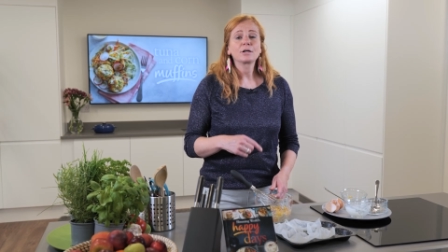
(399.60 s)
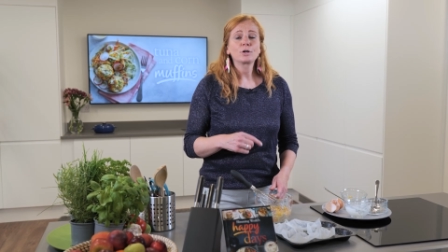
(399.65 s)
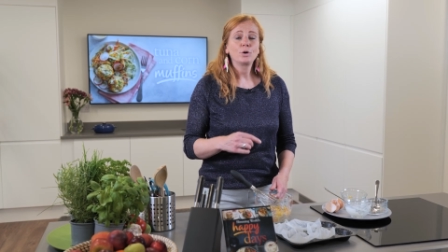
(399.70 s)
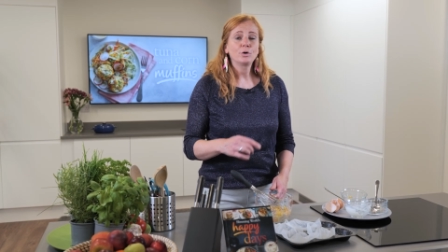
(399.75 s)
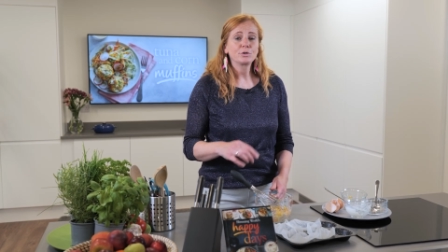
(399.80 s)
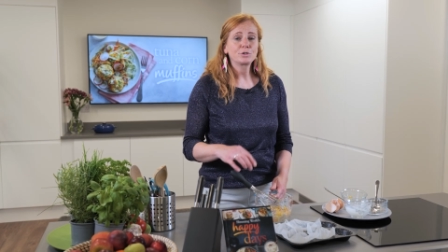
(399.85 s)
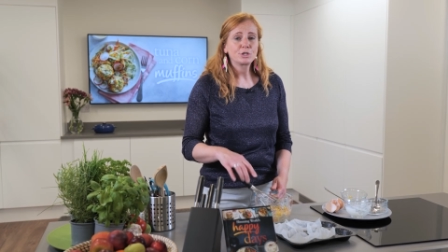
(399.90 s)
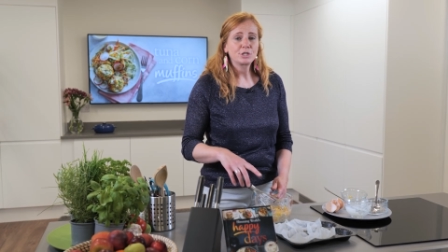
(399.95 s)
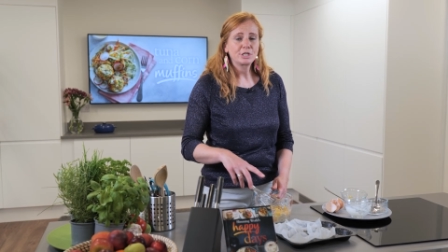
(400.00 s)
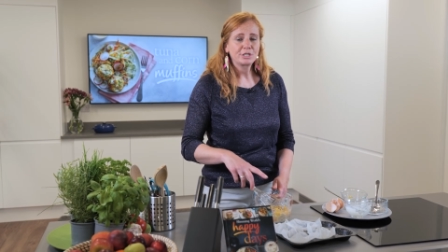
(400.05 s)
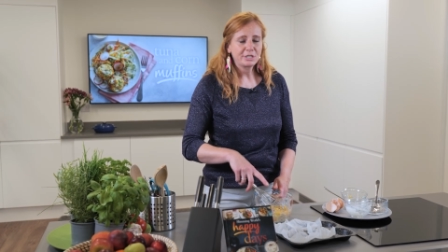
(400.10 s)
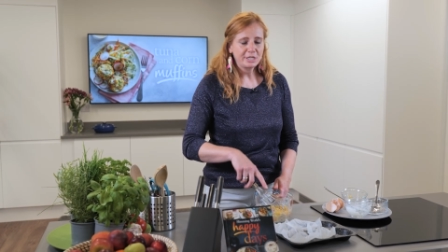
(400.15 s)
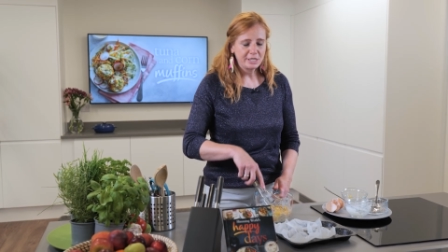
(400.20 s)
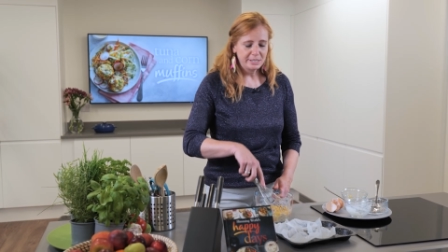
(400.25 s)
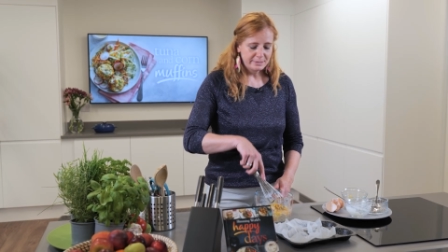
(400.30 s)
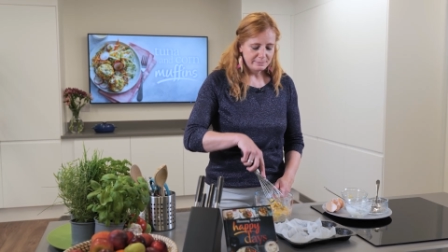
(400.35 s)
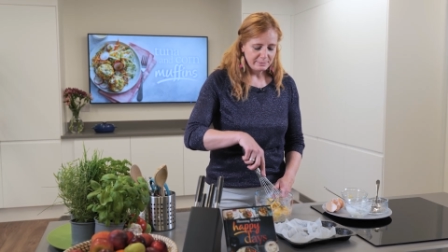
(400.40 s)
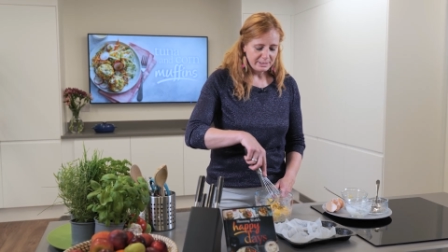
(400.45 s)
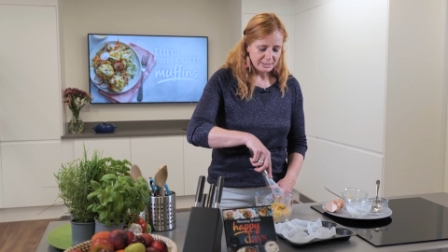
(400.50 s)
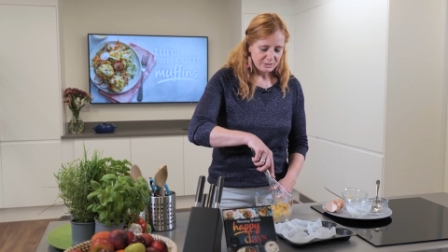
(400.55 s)
and cottage
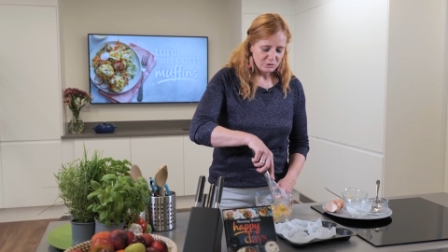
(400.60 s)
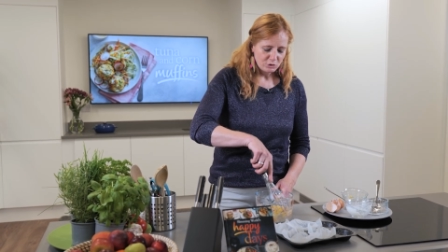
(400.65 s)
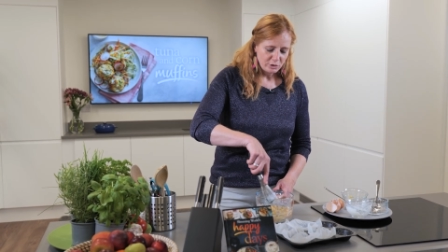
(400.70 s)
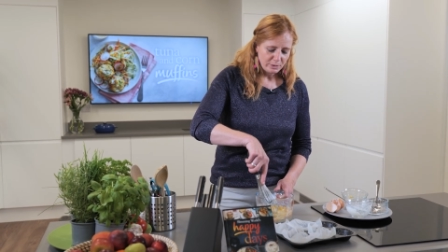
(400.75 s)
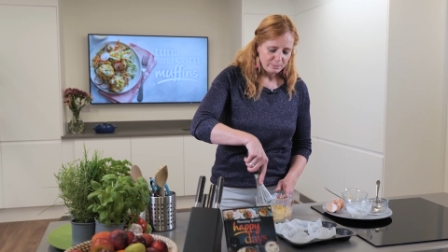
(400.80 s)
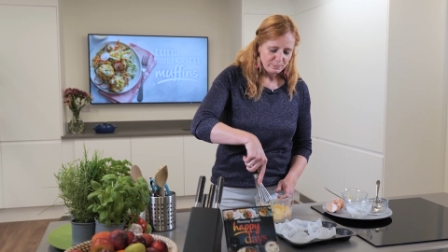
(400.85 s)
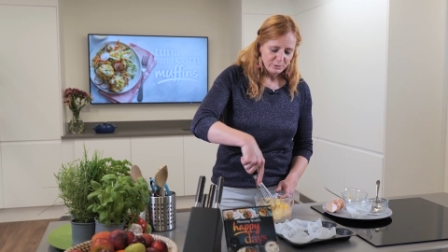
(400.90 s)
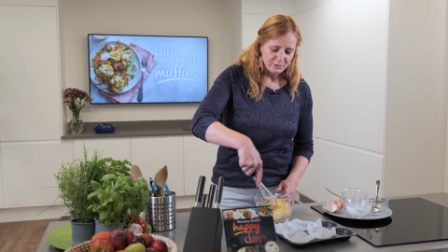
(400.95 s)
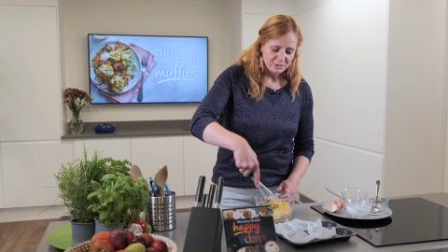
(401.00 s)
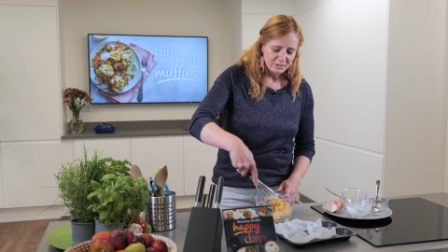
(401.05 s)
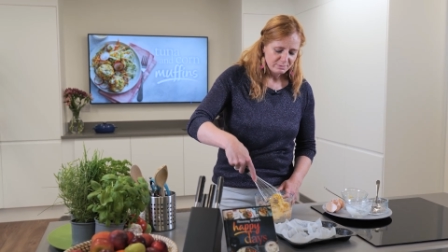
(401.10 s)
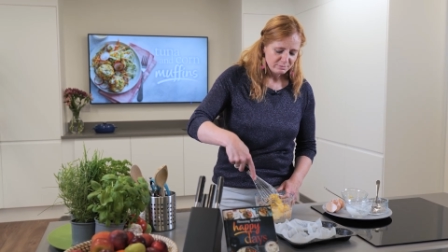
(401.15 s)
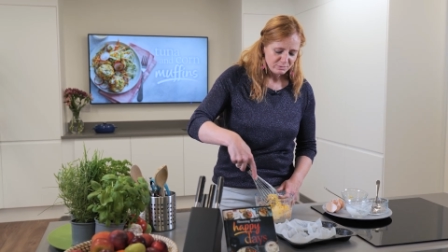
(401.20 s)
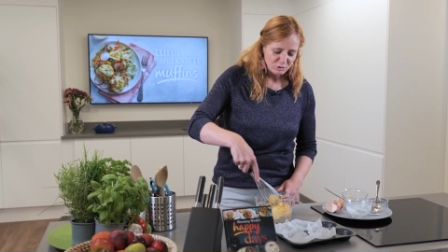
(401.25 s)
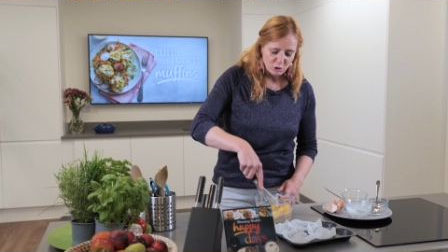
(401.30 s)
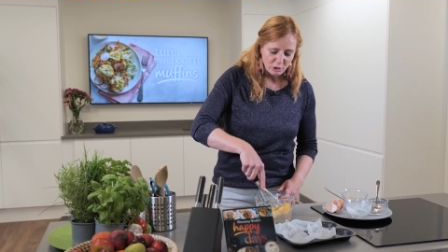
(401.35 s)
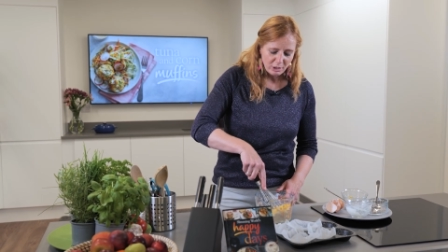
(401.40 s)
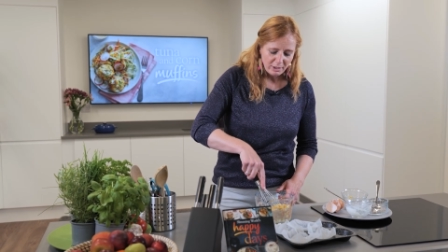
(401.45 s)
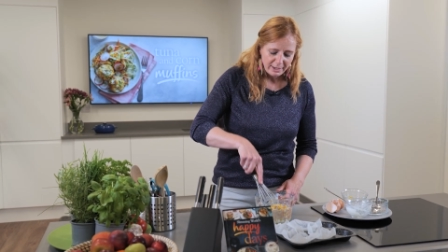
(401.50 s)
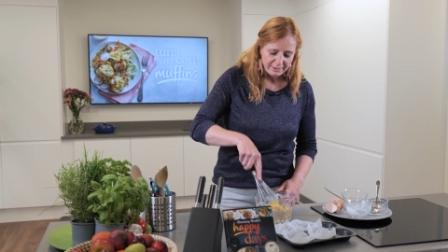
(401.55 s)
cheese mixture, put some
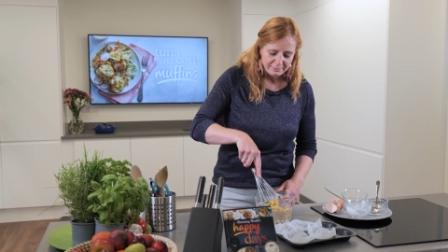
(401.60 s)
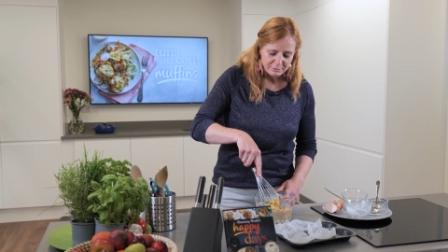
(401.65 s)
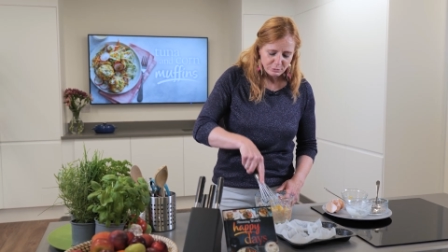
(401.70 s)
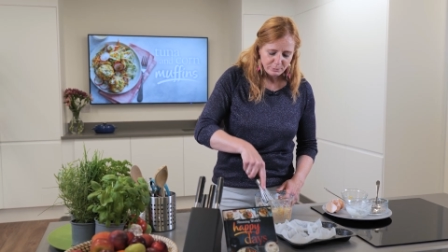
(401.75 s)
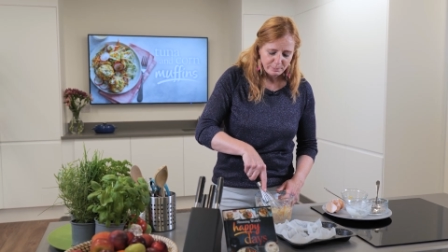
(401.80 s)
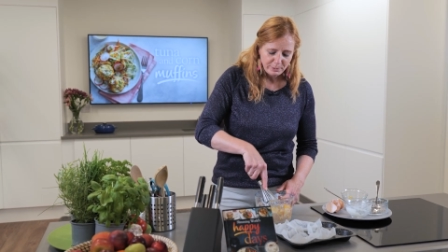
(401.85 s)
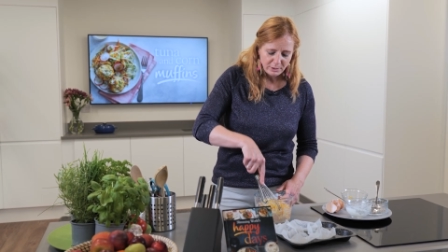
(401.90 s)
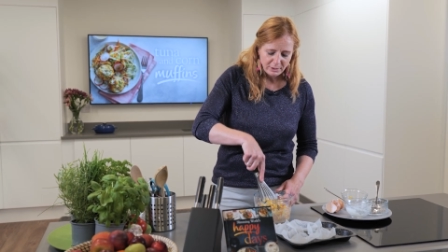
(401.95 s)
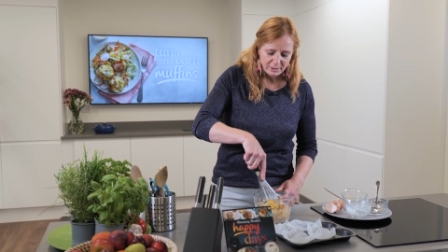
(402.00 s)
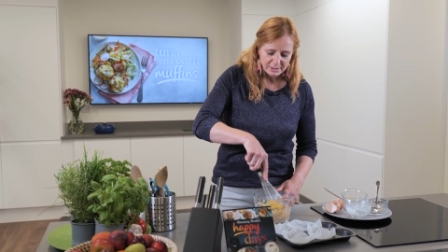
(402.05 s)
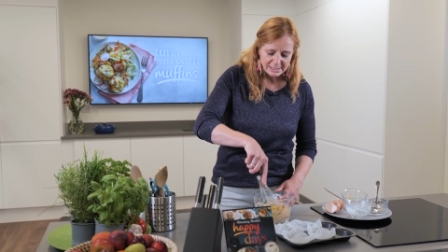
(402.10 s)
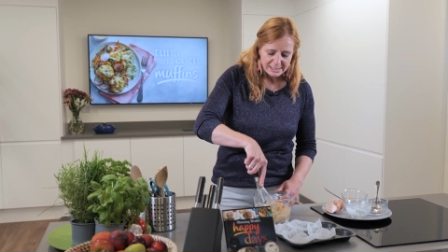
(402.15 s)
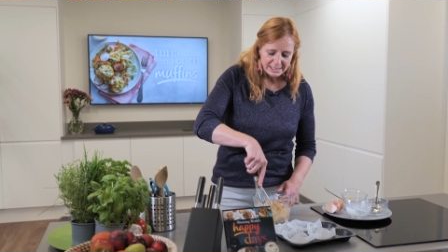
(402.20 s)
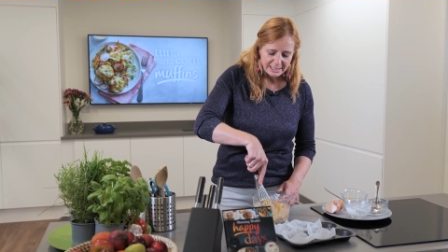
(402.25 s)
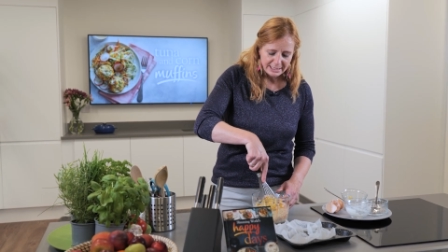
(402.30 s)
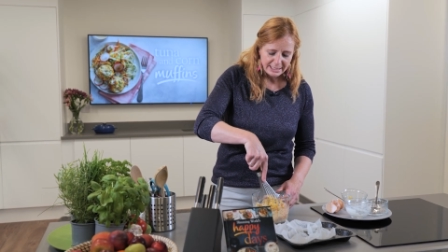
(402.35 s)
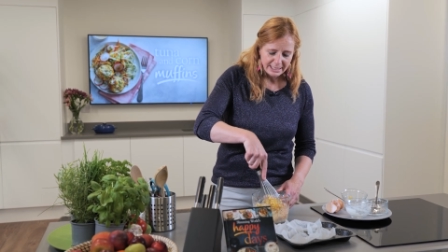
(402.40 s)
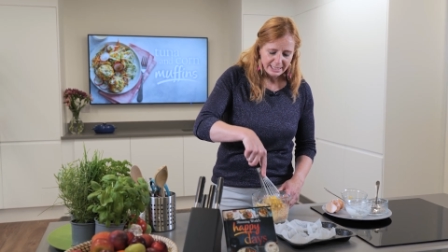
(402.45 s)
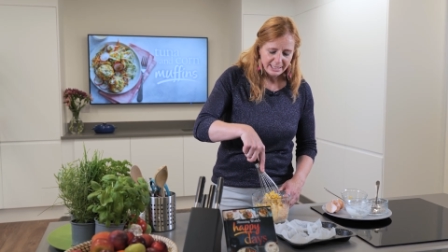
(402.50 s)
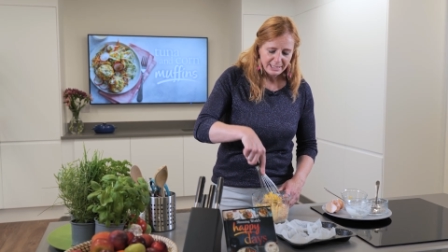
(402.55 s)
chives or
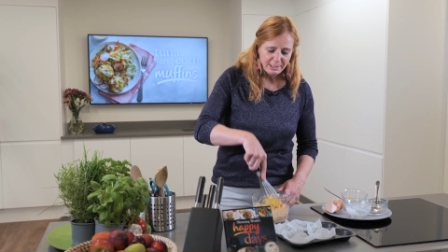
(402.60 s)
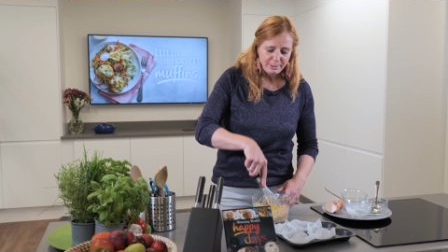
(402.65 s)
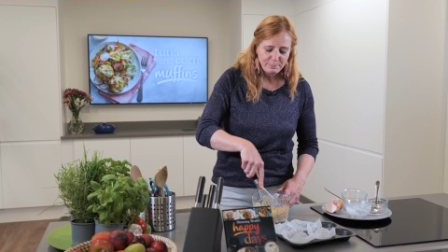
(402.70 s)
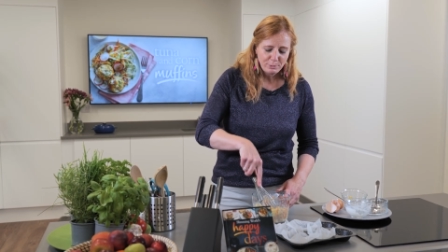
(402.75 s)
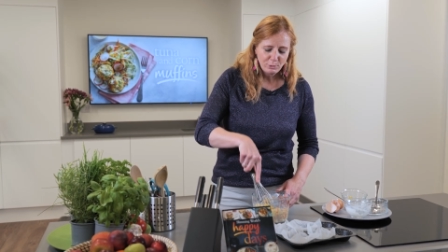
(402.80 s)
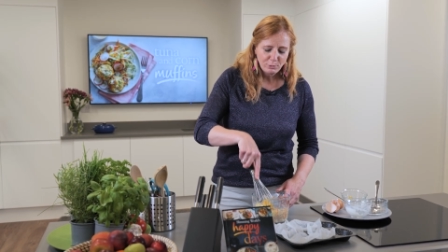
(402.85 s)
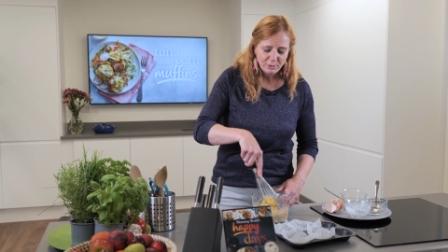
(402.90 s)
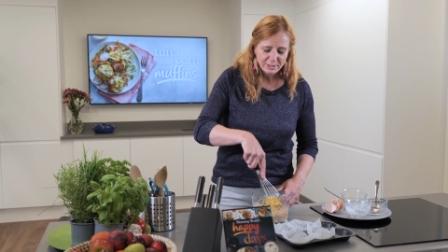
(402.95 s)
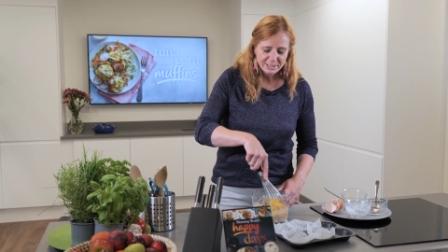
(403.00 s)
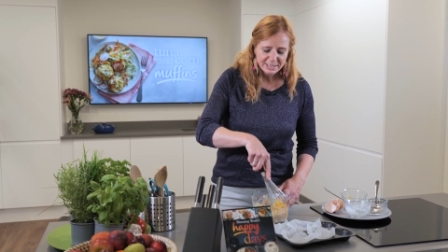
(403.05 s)
parsley in it and I pour